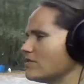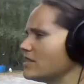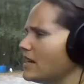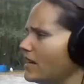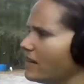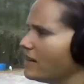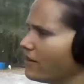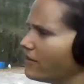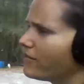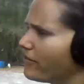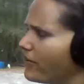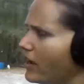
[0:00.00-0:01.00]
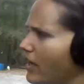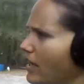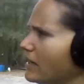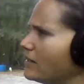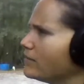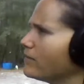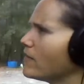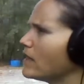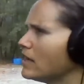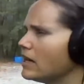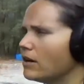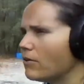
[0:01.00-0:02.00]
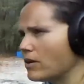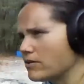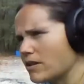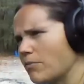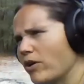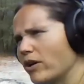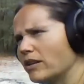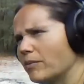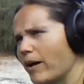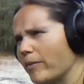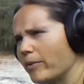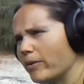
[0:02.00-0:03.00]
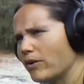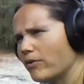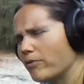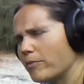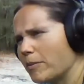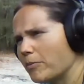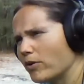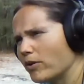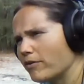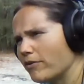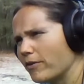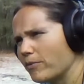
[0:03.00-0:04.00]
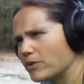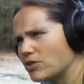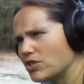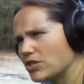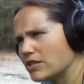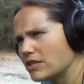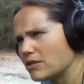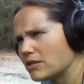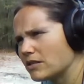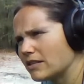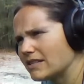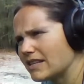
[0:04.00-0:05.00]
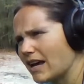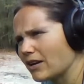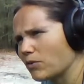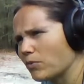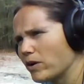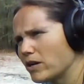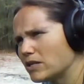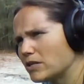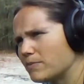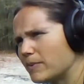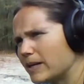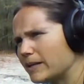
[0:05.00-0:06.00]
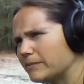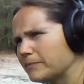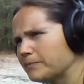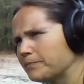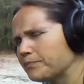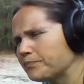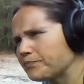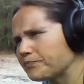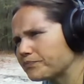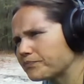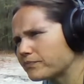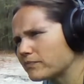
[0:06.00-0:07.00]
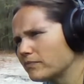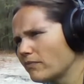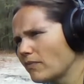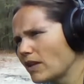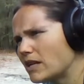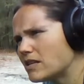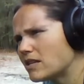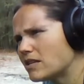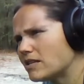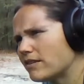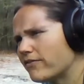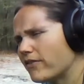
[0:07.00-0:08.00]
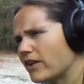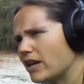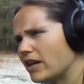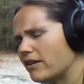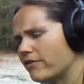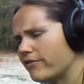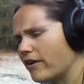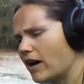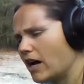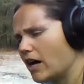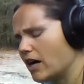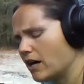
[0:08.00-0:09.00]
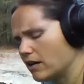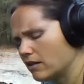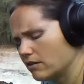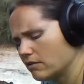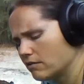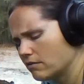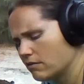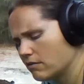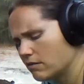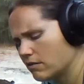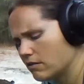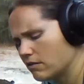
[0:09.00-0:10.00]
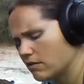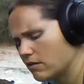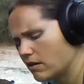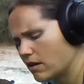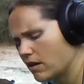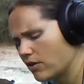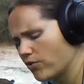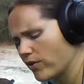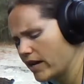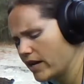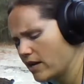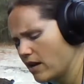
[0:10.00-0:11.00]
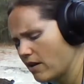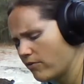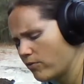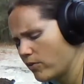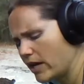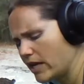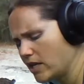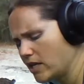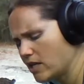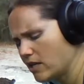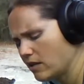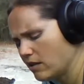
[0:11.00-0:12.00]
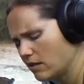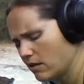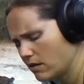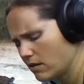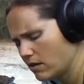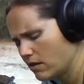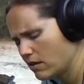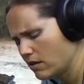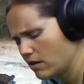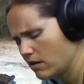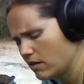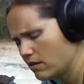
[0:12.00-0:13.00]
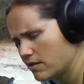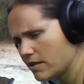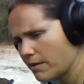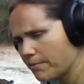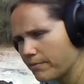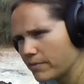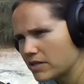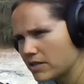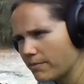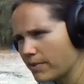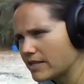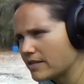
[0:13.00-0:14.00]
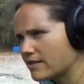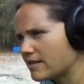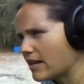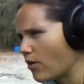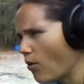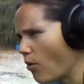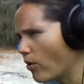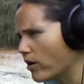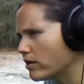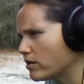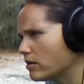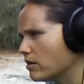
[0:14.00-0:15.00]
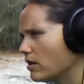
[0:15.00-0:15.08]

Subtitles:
said, if somewhere in the Bible, I don't remember if it was Jesus' exact words, but it says if a grain of wheat, some places say corn,